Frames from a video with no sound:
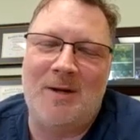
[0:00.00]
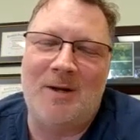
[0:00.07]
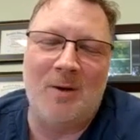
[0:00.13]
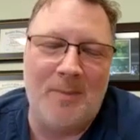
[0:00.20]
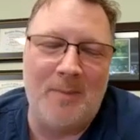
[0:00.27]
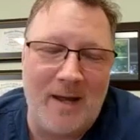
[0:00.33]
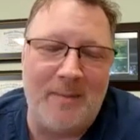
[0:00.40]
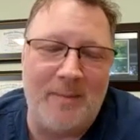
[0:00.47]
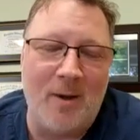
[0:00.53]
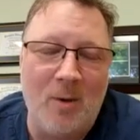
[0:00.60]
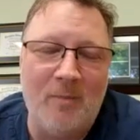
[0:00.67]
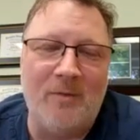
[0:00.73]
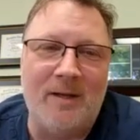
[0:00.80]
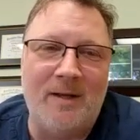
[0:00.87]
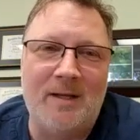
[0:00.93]
maybe
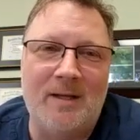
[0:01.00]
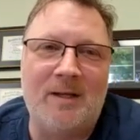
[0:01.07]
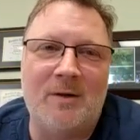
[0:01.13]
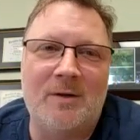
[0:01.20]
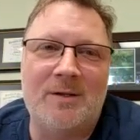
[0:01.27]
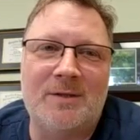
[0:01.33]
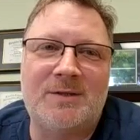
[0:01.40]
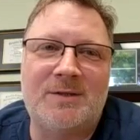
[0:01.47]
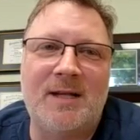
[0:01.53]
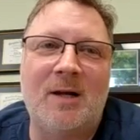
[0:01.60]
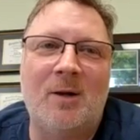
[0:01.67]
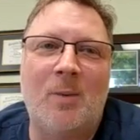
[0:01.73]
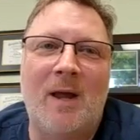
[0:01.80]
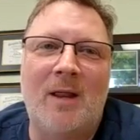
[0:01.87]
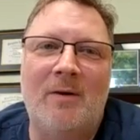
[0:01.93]
hopefully the
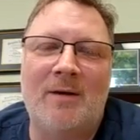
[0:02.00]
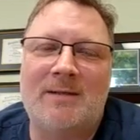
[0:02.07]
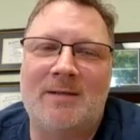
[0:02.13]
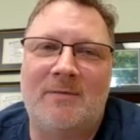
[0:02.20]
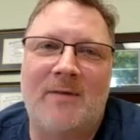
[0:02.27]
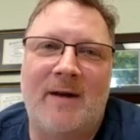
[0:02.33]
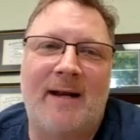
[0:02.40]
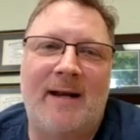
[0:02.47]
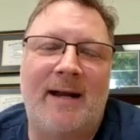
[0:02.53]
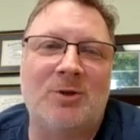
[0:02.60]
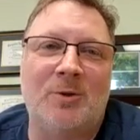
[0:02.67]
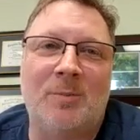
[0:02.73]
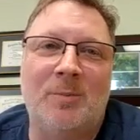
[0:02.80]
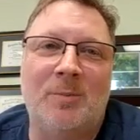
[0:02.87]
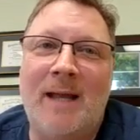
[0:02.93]
skill, whether it's a
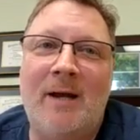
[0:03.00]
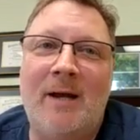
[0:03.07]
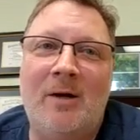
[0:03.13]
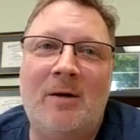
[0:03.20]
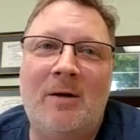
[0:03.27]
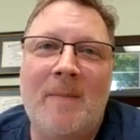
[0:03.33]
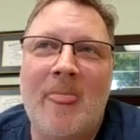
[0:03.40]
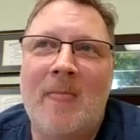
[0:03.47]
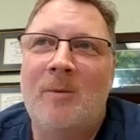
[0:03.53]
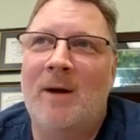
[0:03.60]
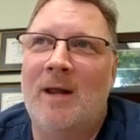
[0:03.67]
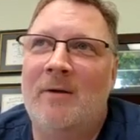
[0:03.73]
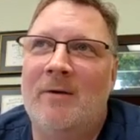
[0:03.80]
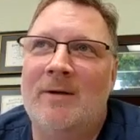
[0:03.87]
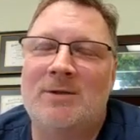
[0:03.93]
financial planner,
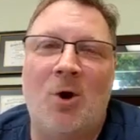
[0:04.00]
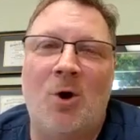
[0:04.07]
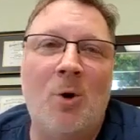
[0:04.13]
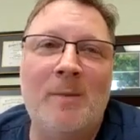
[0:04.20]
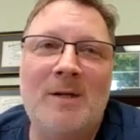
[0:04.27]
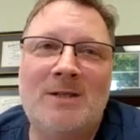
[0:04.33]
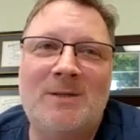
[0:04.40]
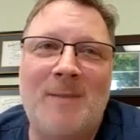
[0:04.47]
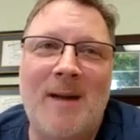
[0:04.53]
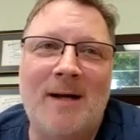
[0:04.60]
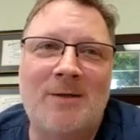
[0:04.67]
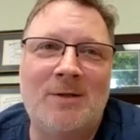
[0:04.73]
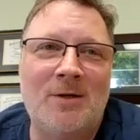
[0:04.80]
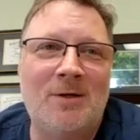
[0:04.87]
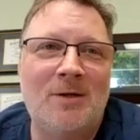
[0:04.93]
whether it's a home
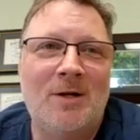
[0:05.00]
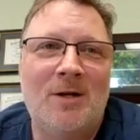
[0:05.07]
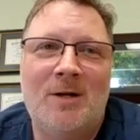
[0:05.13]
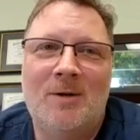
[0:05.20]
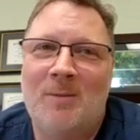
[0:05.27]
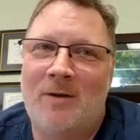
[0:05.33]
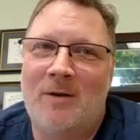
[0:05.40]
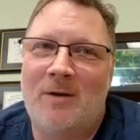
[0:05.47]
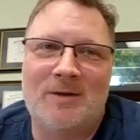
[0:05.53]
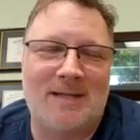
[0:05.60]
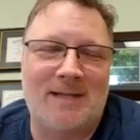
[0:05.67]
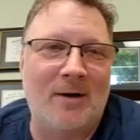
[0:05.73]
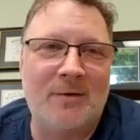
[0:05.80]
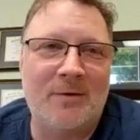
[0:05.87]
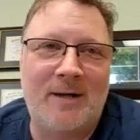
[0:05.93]
inspector, whether it's a
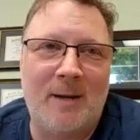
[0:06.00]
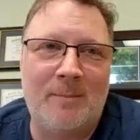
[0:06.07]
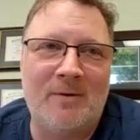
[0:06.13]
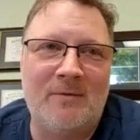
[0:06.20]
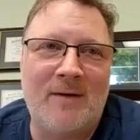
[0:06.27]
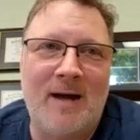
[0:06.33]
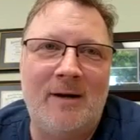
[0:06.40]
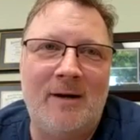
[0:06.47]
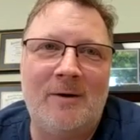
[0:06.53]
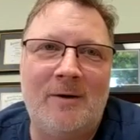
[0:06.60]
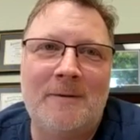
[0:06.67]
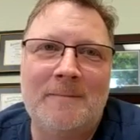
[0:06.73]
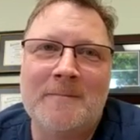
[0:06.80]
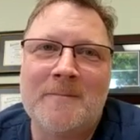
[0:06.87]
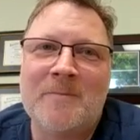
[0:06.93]
healthcare
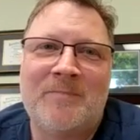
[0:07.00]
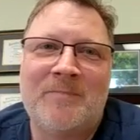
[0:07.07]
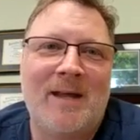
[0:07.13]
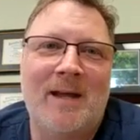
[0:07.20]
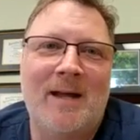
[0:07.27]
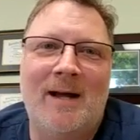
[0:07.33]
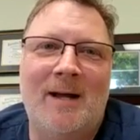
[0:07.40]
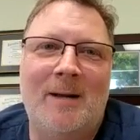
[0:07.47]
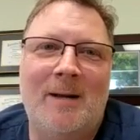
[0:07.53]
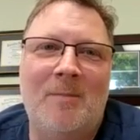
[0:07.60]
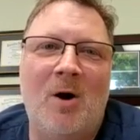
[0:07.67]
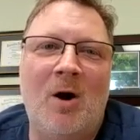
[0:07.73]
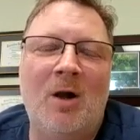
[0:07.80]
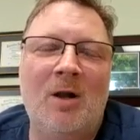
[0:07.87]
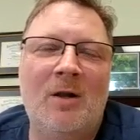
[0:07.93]
provider.
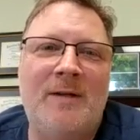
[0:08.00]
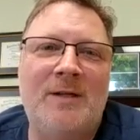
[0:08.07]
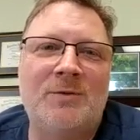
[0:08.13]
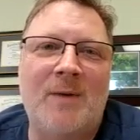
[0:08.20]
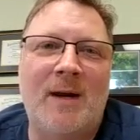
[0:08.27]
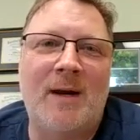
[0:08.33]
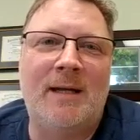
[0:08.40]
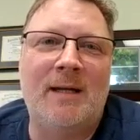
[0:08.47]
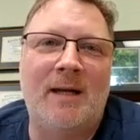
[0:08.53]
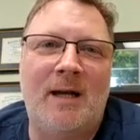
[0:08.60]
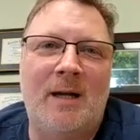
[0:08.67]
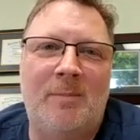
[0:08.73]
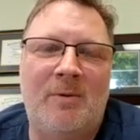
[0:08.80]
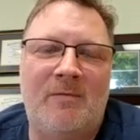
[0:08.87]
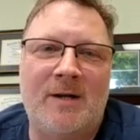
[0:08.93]
All of these
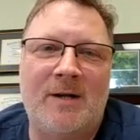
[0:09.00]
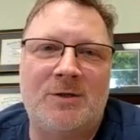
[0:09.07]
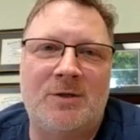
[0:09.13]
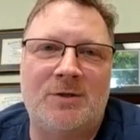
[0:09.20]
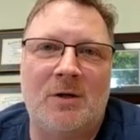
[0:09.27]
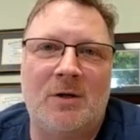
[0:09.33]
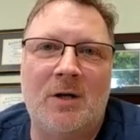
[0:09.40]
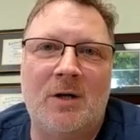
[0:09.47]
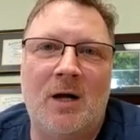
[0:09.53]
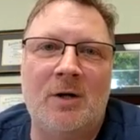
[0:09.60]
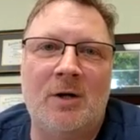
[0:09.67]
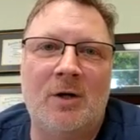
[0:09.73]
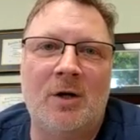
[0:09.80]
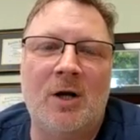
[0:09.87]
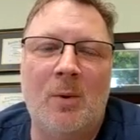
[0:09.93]
regulated professions are
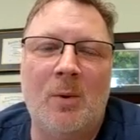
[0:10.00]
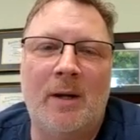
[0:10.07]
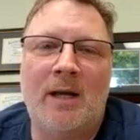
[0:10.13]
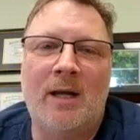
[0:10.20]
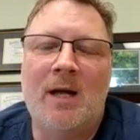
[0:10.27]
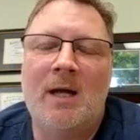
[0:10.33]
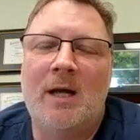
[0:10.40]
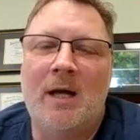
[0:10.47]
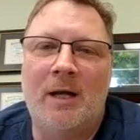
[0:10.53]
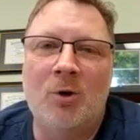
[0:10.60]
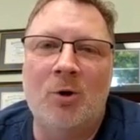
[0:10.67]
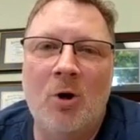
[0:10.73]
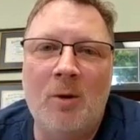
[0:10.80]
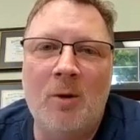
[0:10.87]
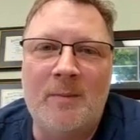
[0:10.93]
undergoing
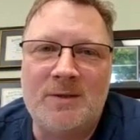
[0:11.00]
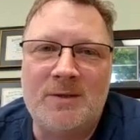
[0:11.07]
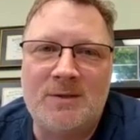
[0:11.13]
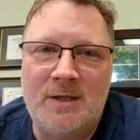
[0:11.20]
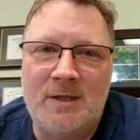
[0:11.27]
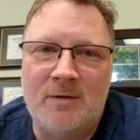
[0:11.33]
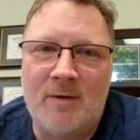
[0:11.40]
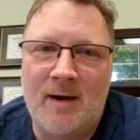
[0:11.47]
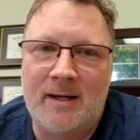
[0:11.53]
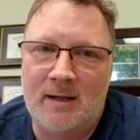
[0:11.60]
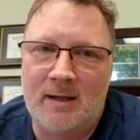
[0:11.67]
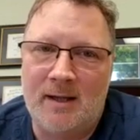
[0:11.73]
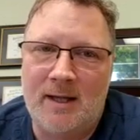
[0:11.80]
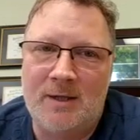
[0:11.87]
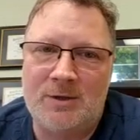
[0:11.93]
enormous
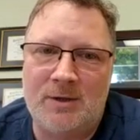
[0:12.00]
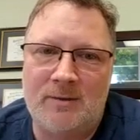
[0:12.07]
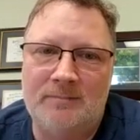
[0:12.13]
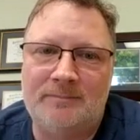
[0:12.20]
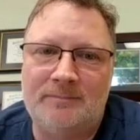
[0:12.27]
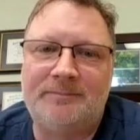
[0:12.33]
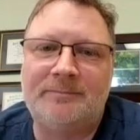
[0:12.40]
deregulation